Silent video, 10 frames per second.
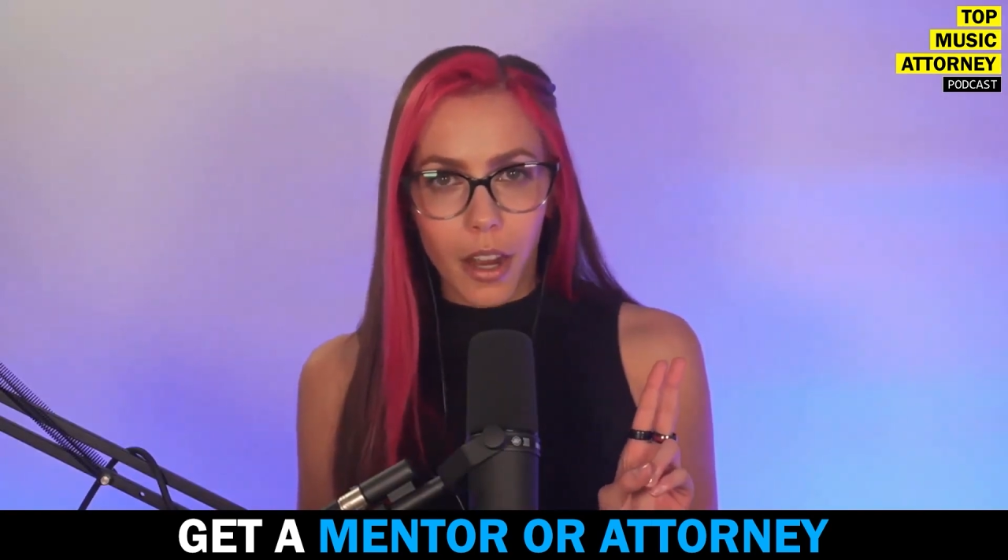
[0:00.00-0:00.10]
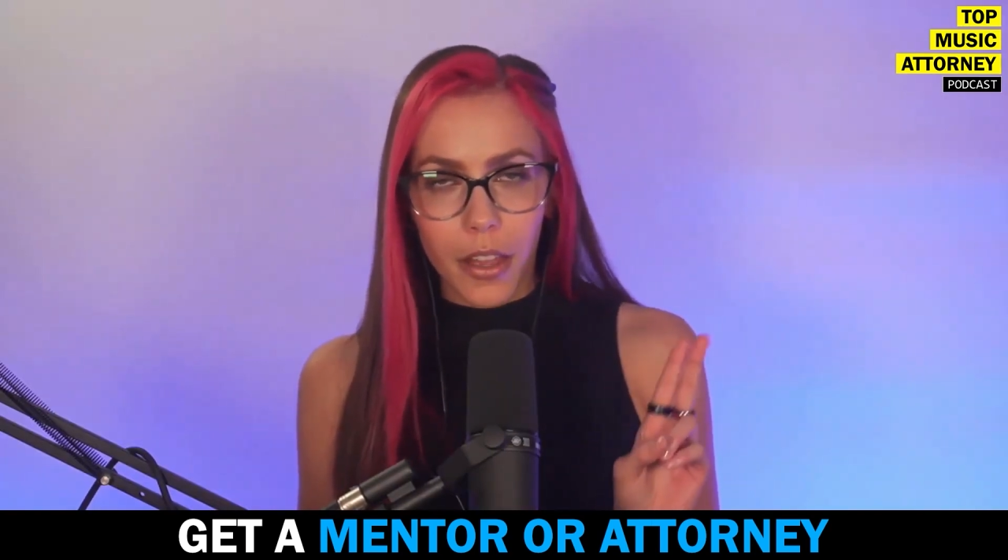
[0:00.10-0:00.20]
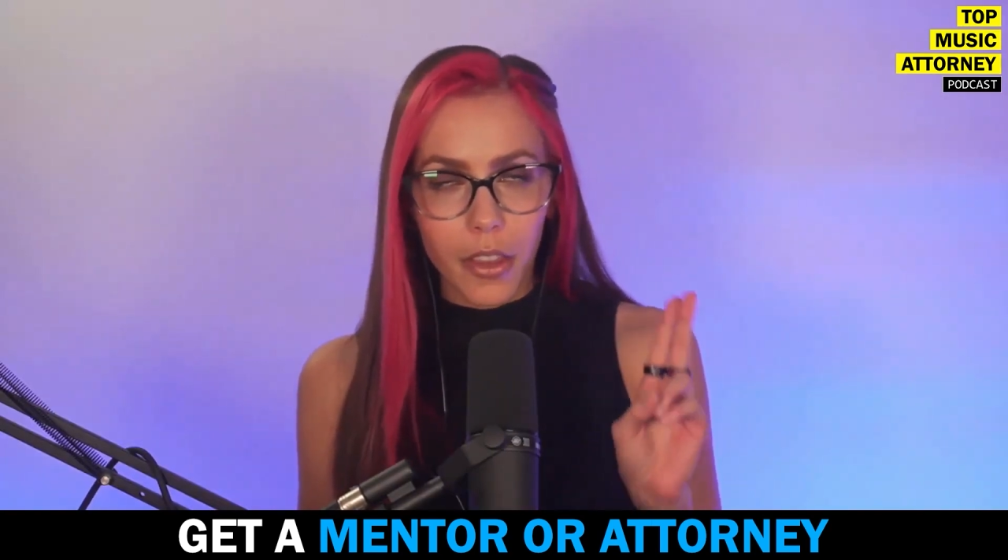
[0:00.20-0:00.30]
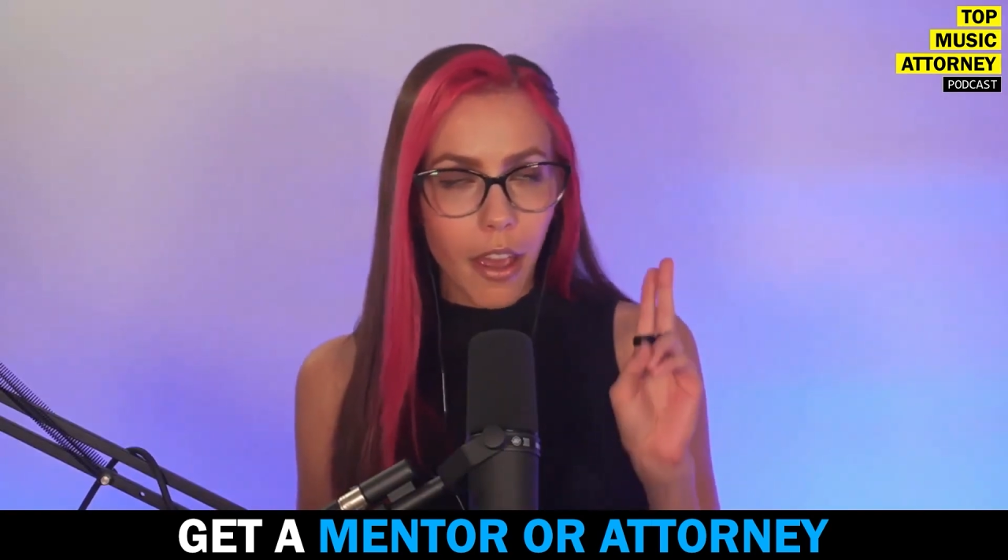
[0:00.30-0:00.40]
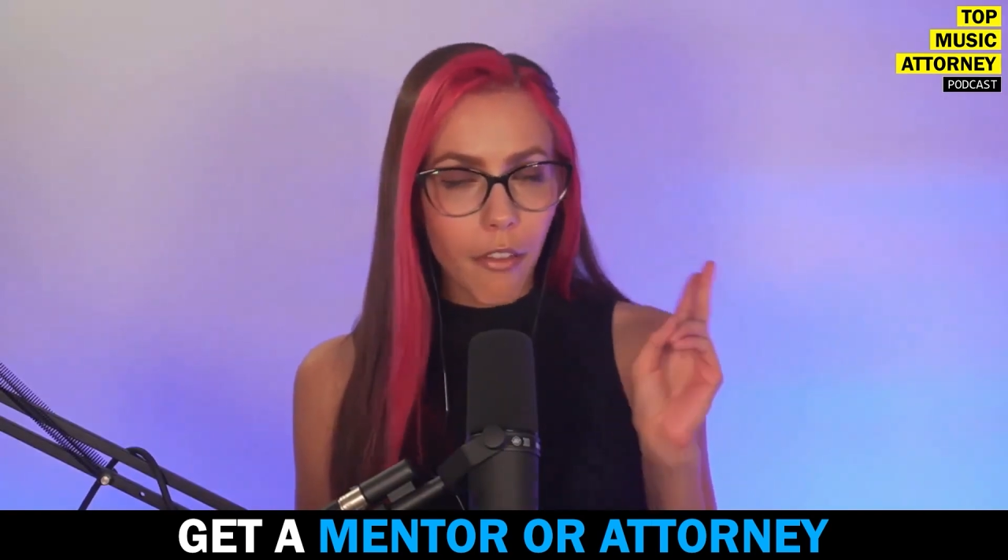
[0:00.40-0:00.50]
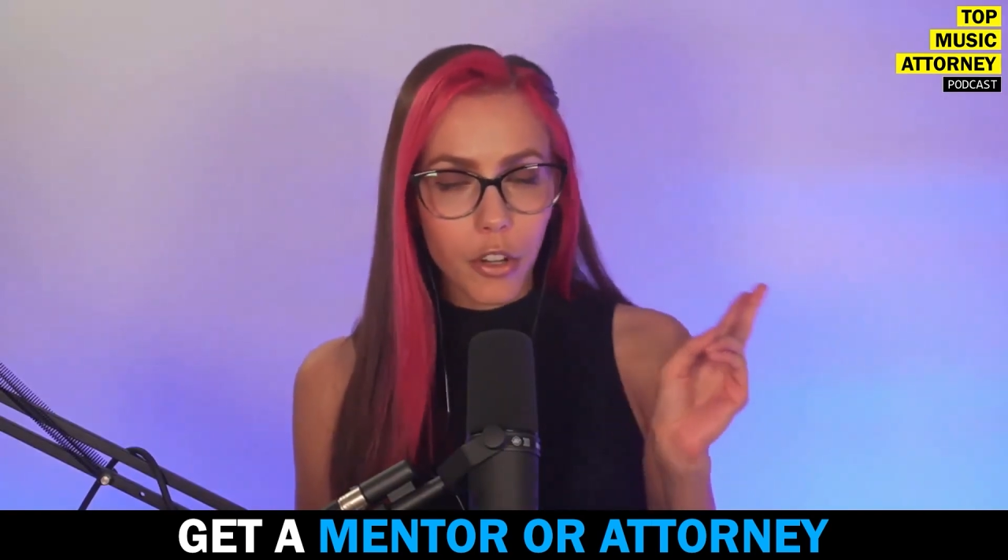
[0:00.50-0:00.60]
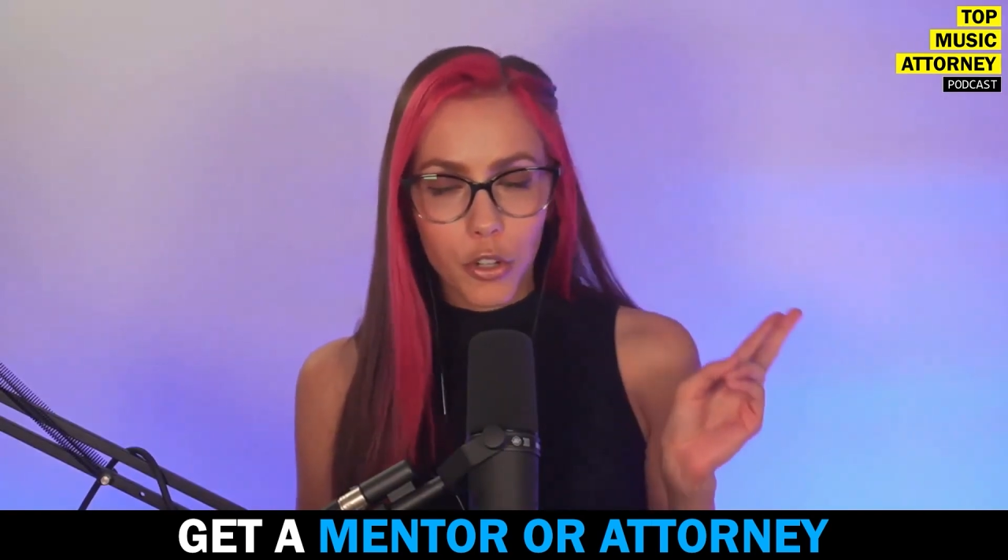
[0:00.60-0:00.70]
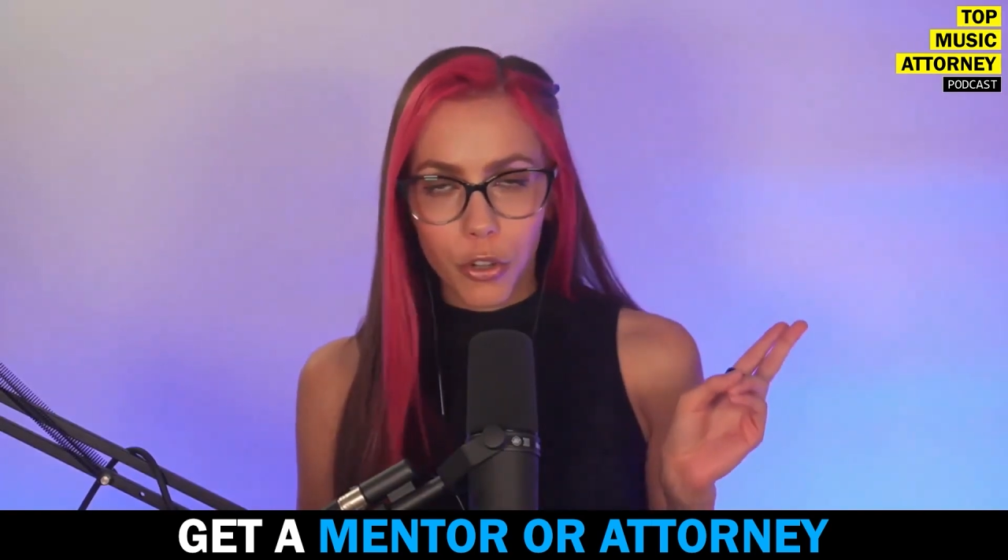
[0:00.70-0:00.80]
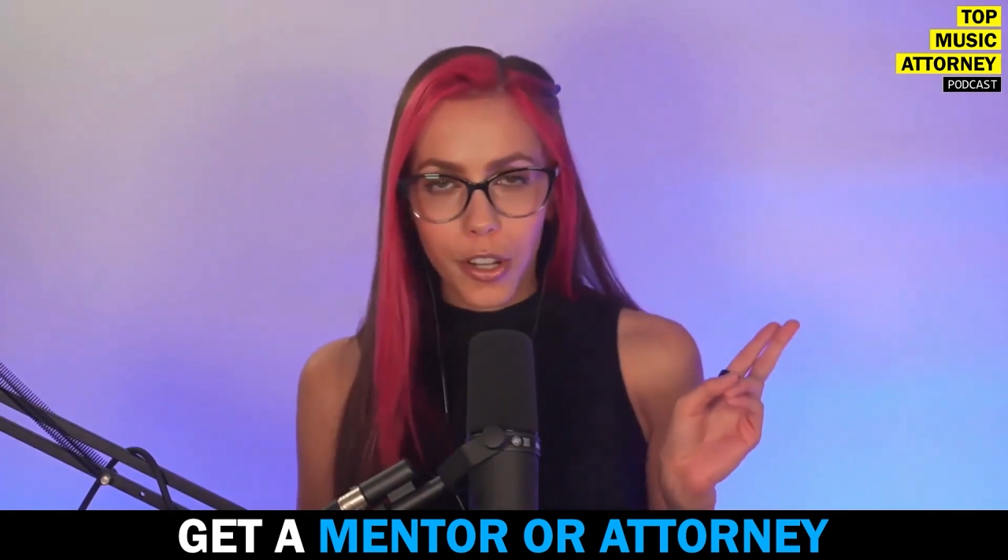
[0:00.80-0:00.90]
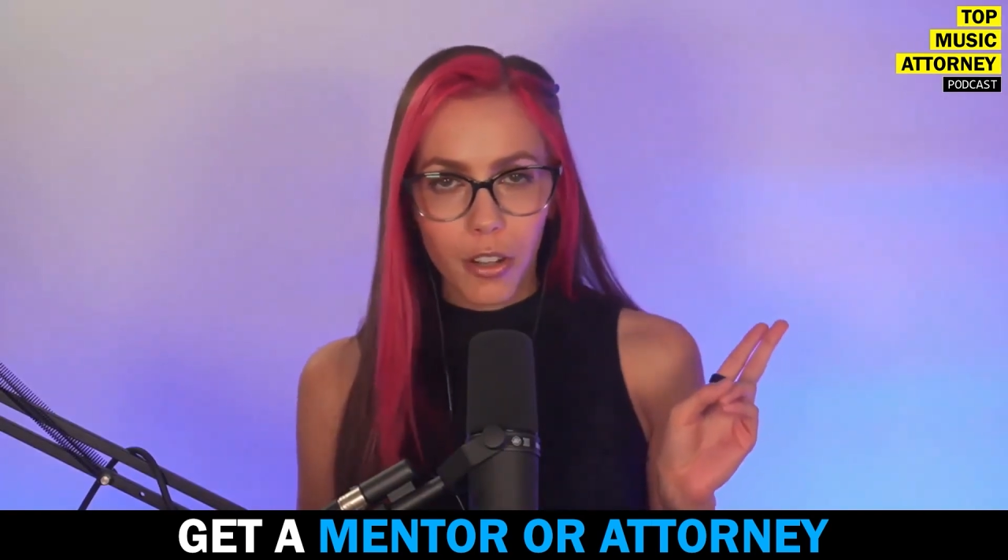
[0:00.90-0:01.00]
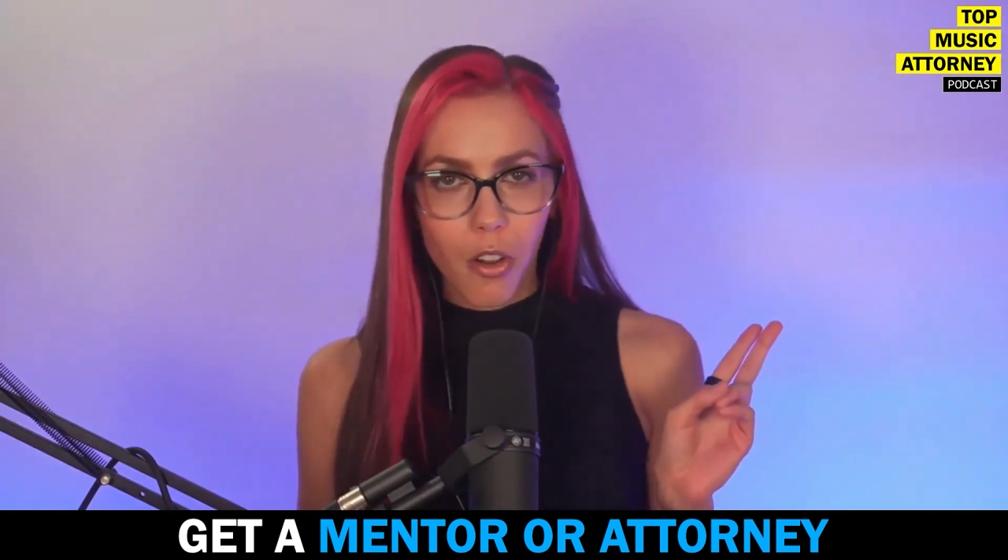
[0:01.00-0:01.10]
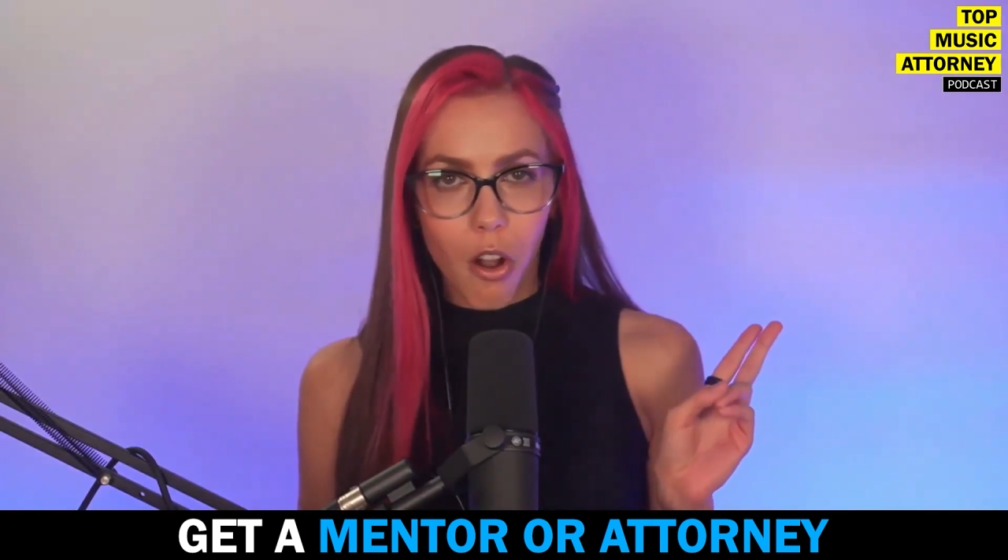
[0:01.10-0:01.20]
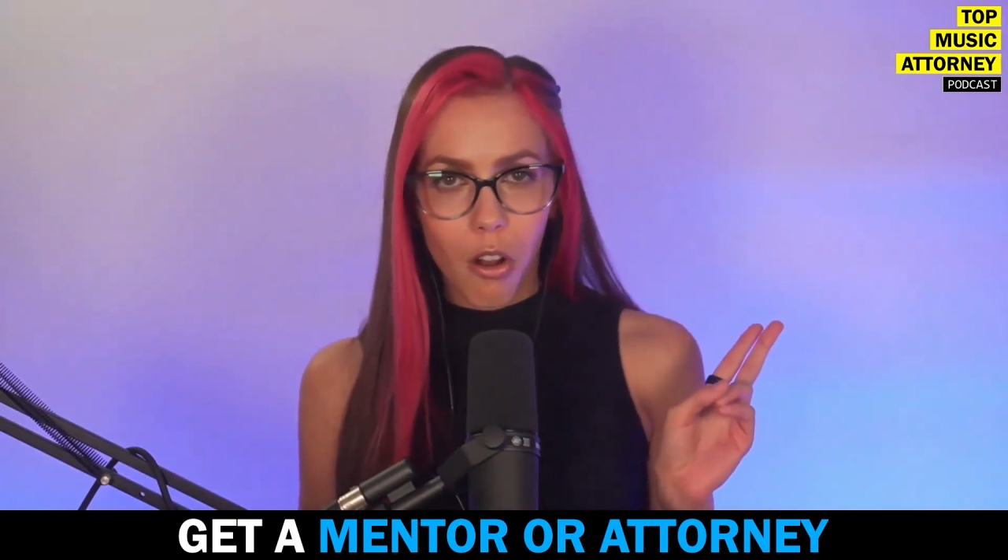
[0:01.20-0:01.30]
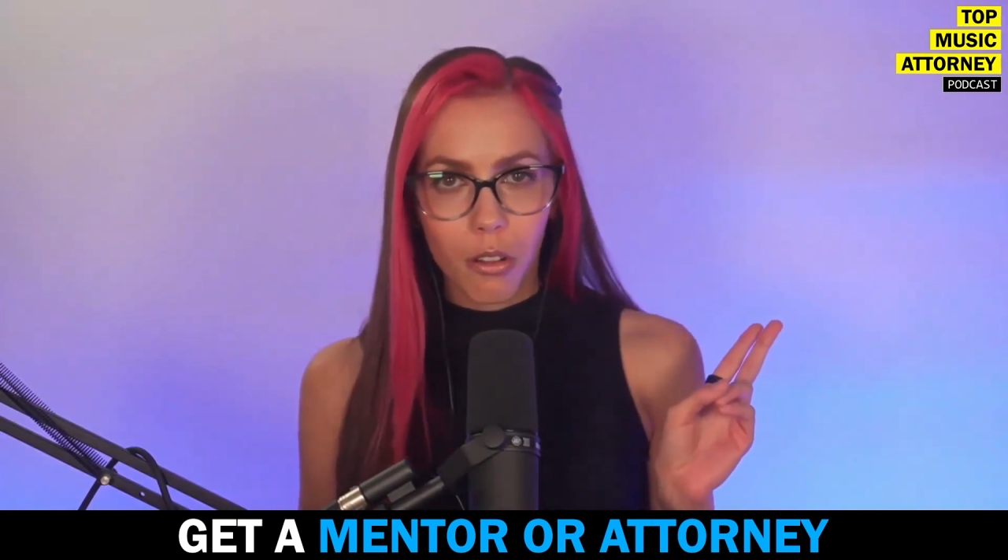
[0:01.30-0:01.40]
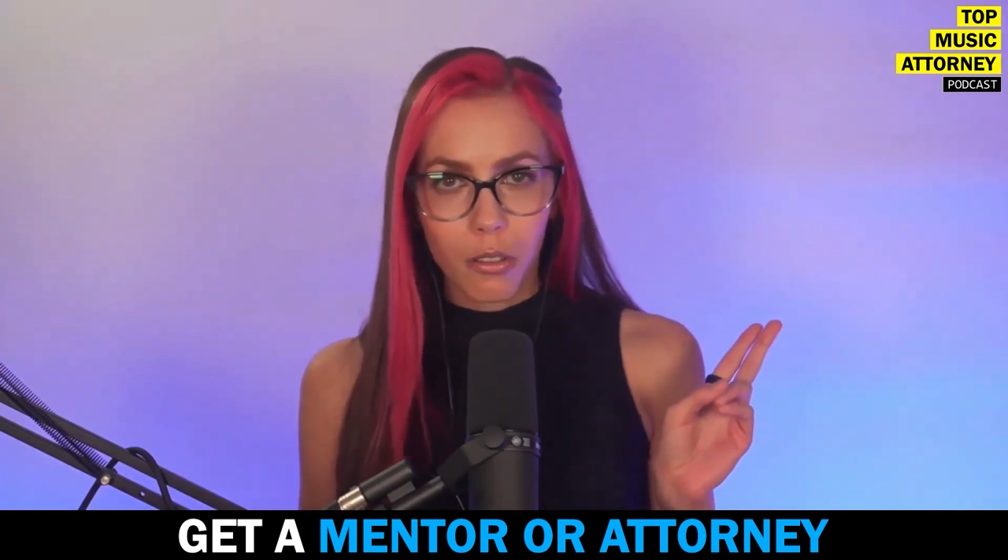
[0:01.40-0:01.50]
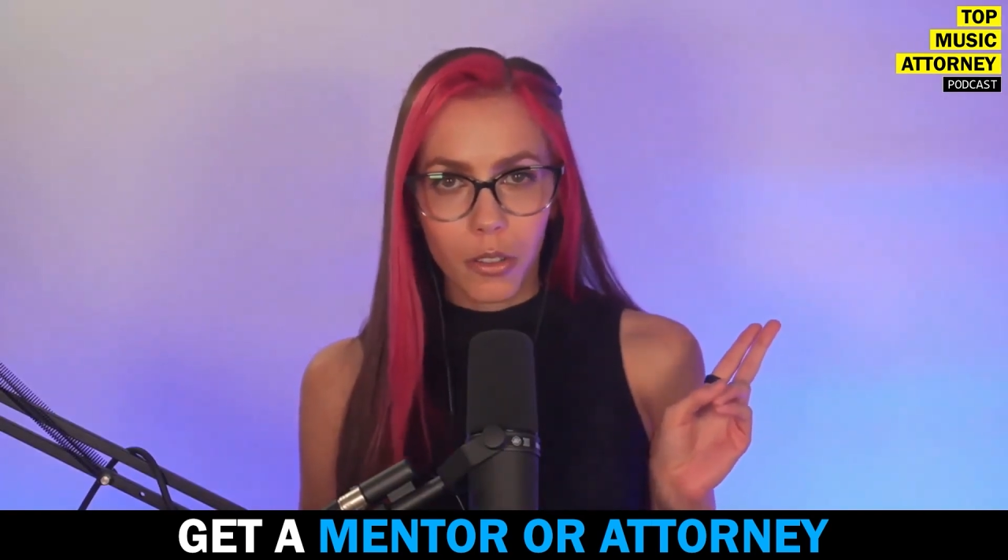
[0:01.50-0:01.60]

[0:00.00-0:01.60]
and then have an attorney on call.